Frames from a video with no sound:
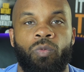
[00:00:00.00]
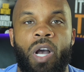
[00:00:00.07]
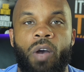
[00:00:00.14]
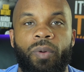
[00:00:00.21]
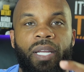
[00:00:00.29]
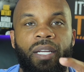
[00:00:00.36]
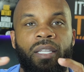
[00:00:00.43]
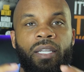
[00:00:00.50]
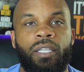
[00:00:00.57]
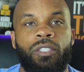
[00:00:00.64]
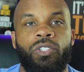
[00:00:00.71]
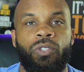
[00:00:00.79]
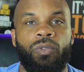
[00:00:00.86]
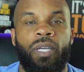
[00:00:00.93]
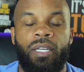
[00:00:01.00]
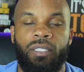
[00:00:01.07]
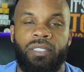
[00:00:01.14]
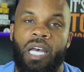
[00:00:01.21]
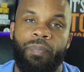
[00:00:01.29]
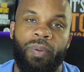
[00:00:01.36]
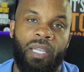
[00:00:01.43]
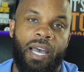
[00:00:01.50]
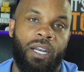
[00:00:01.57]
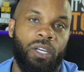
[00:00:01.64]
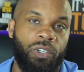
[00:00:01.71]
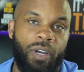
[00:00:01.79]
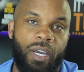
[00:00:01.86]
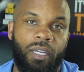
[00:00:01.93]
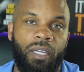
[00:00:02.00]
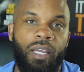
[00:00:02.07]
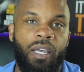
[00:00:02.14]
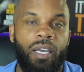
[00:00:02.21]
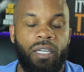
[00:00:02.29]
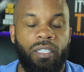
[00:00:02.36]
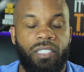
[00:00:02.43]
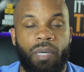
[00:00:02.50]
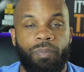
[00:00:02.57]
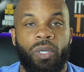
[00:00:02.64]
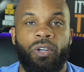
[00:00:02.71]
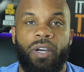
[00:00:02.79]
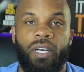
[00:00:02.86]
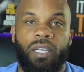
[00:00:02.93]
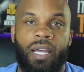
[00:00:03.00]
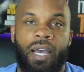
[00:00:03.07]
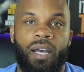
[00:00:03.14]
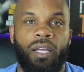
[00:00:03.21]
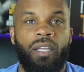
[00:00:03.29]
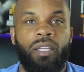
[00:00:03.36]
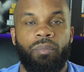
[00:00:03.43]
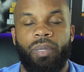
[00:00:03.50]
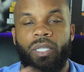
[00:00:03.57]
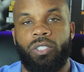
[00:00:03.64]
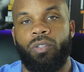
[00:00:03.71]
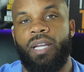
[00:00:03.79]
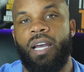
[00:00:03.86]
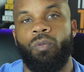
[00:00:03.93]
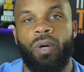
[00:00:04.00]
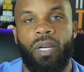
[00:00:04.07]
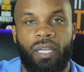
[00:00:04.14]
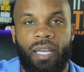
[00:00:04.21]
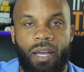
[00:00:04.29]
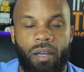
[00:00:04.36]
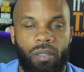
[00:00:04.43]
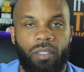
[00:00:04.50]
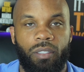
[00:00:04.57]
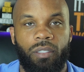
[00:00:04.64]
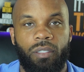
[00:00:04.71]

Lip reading: Why would they lend you any type of line of credit, any type of credit line based on that one account?